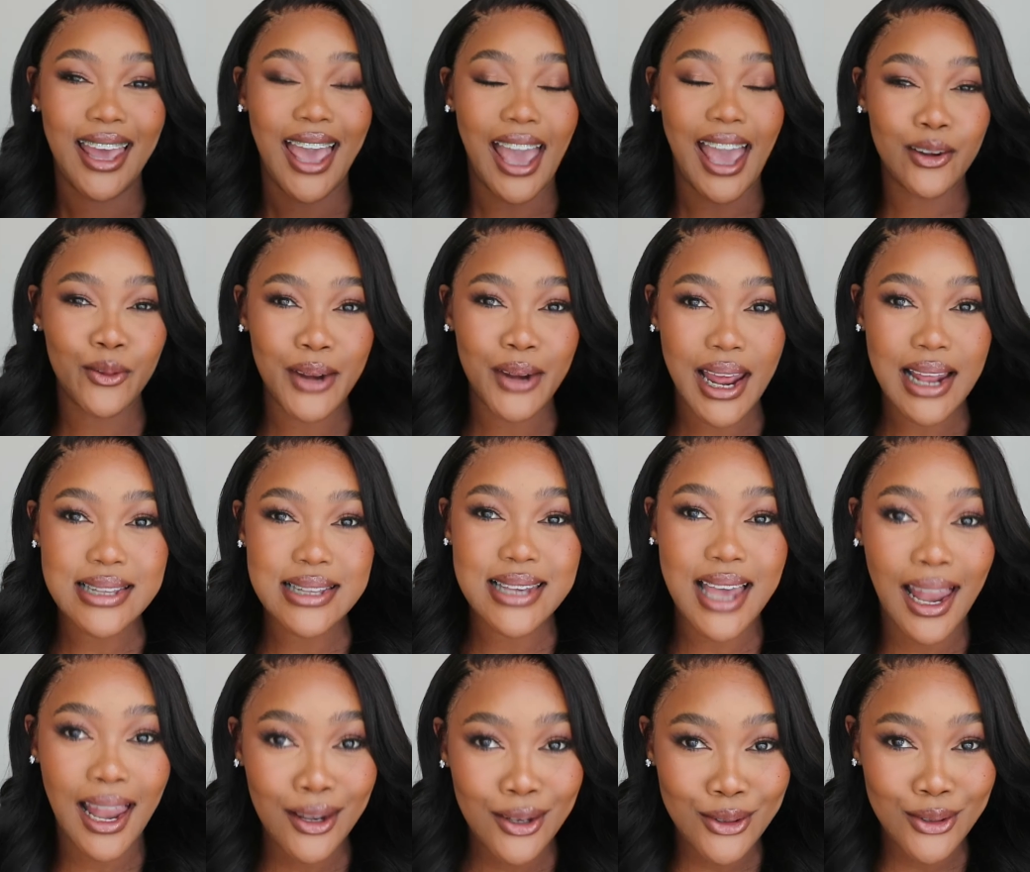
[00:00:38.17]
And when I
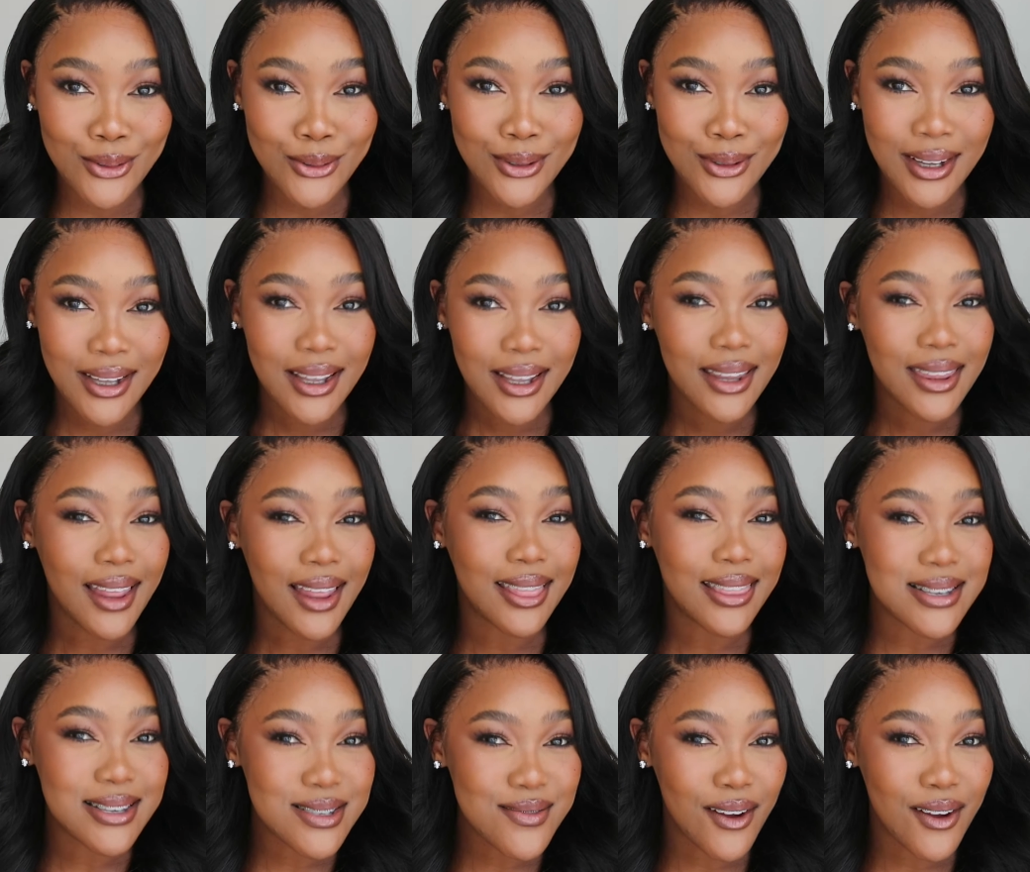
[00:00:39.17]
tell you that
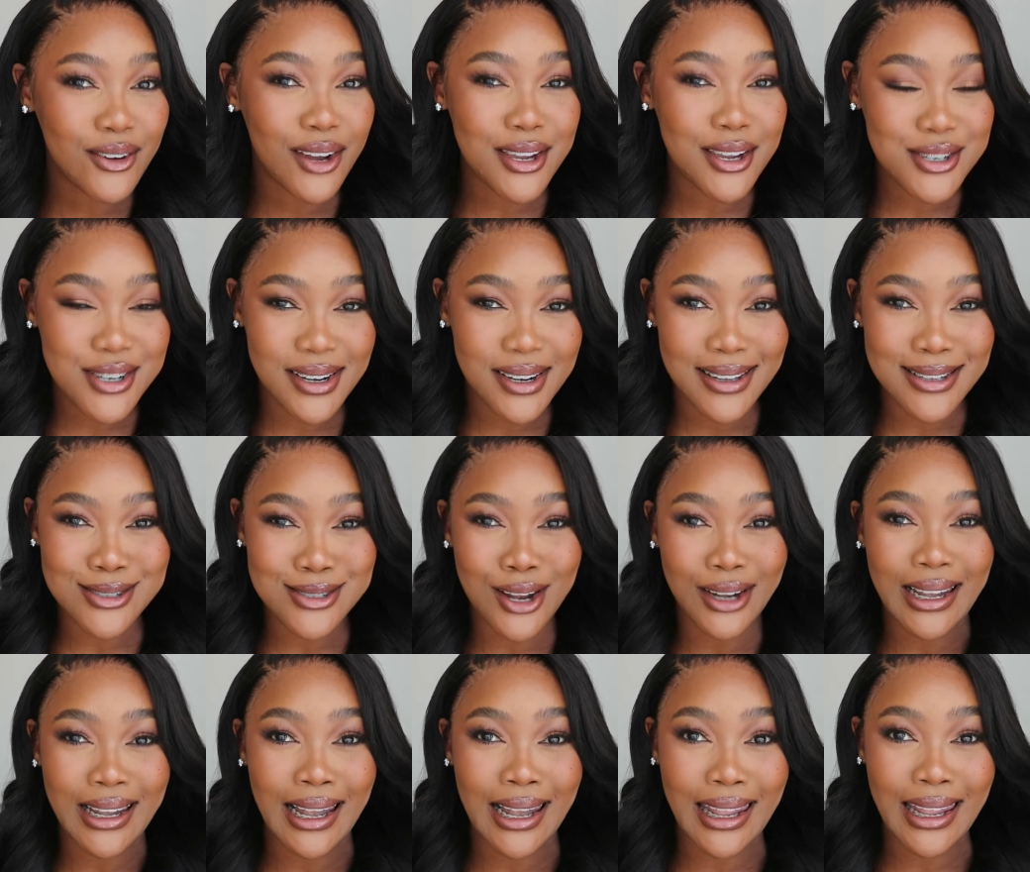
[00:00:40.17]
this foundation is
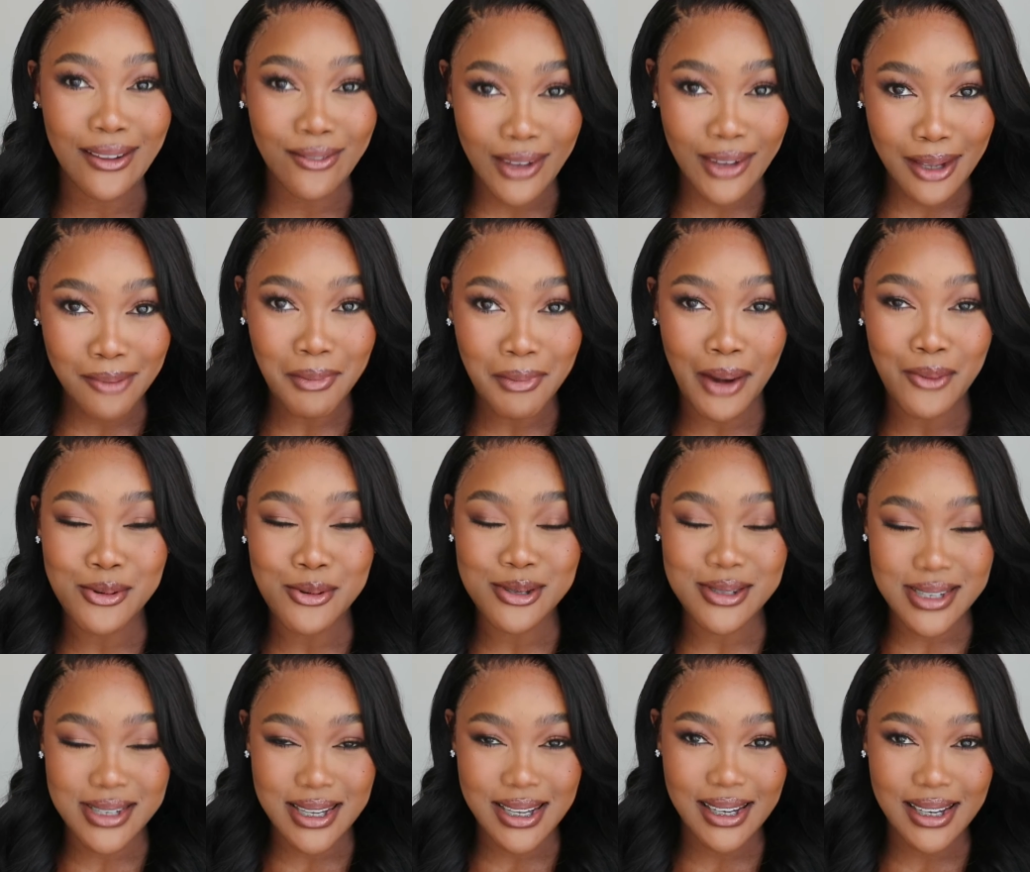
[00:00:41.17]
not leaving my
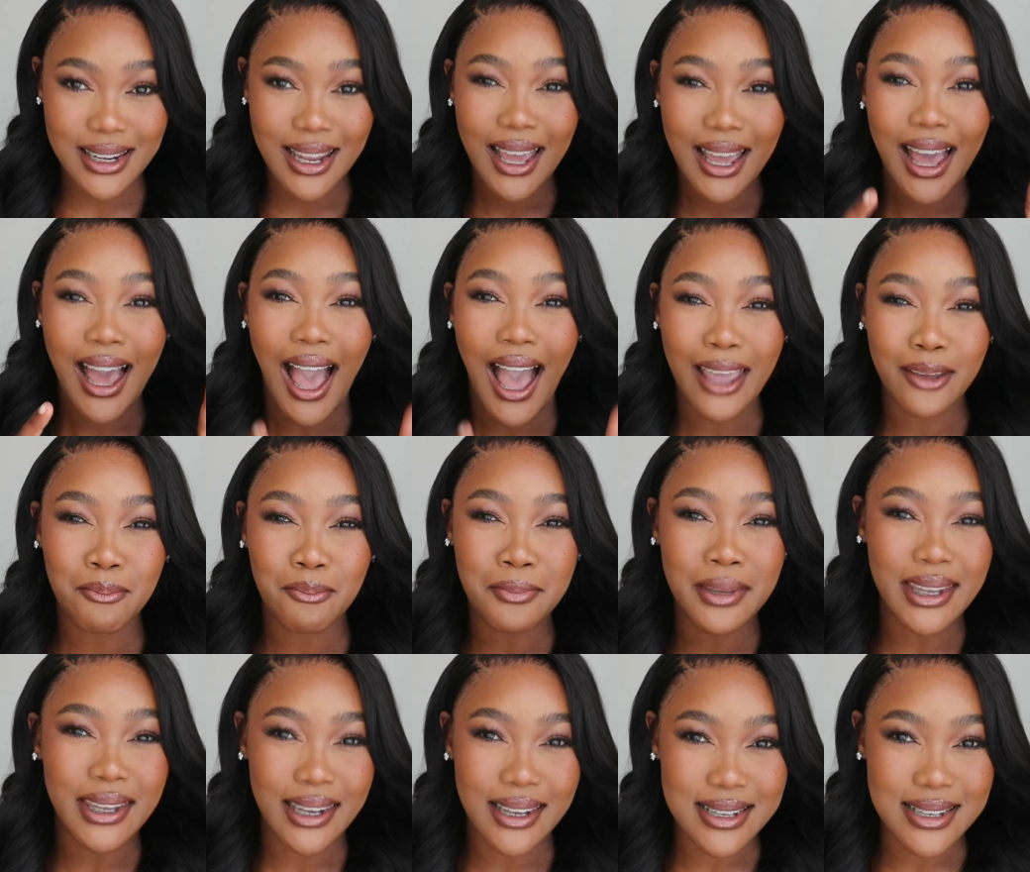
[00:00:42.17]
routine, I
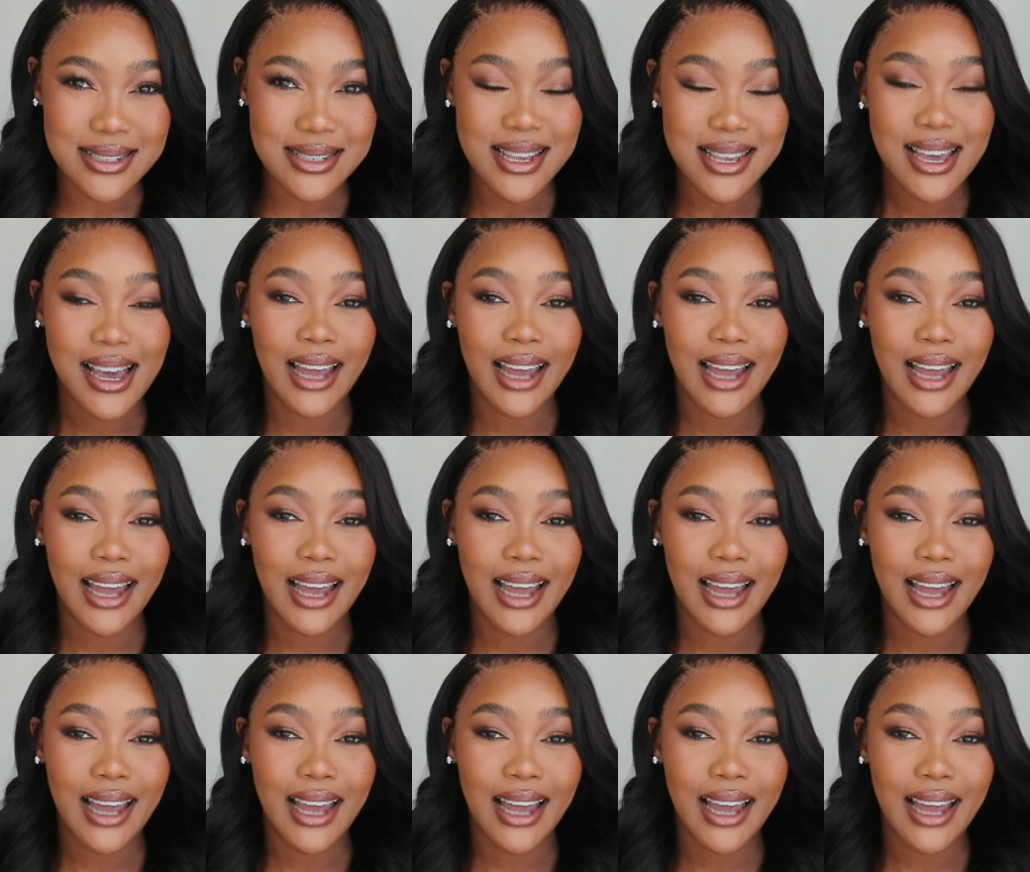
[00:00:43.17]
mean it.